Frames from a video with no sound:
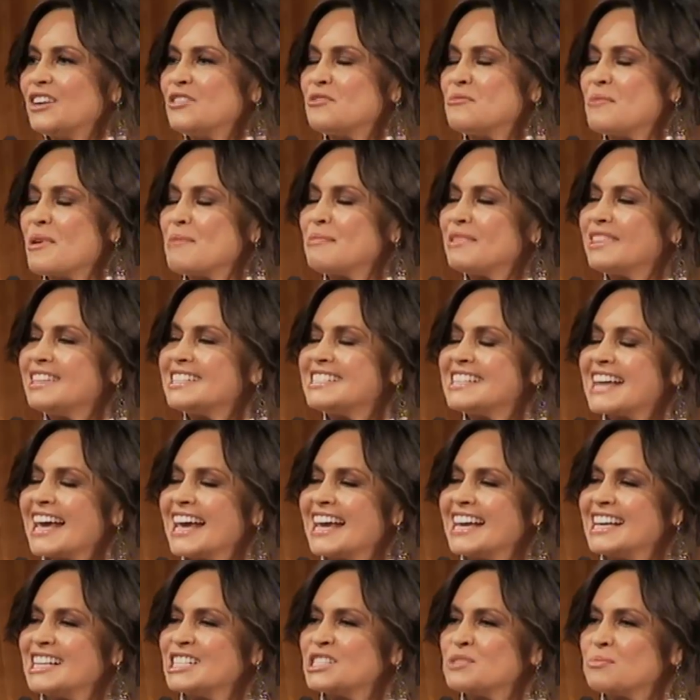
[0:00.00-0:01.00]
Remember the
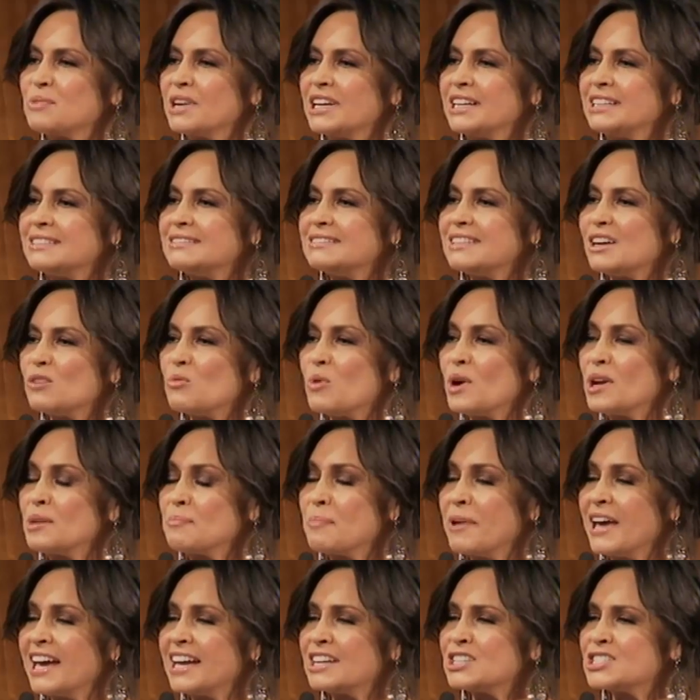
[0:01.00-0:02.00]
days when a
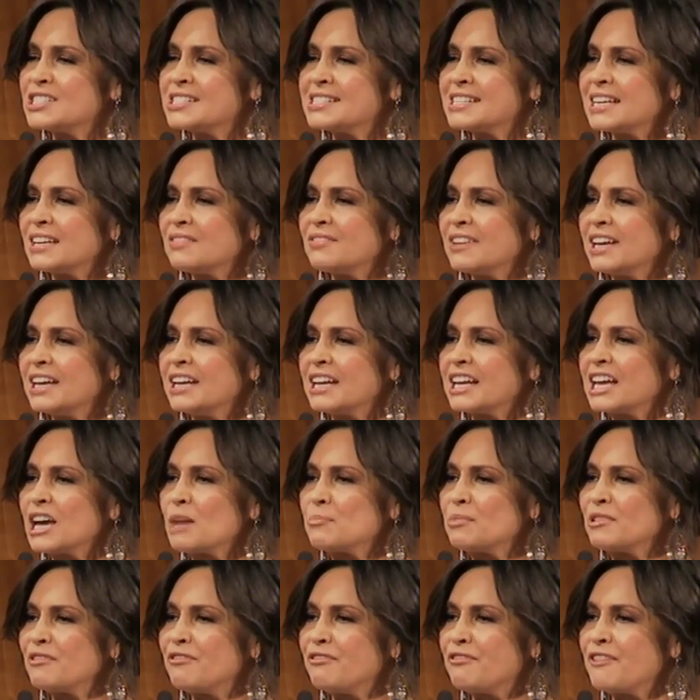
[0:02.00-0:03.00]
one-page CV and a
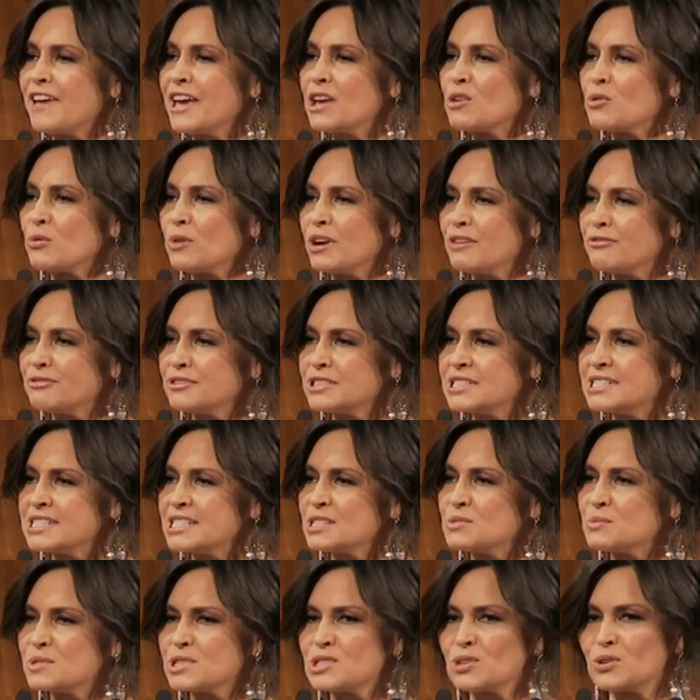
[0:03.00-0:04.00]
couple of fake
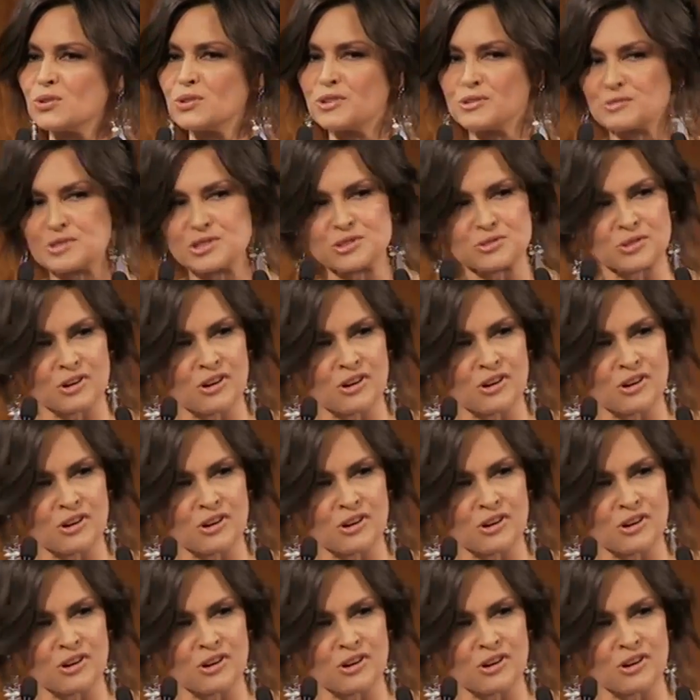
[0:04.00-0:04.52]
references was all that was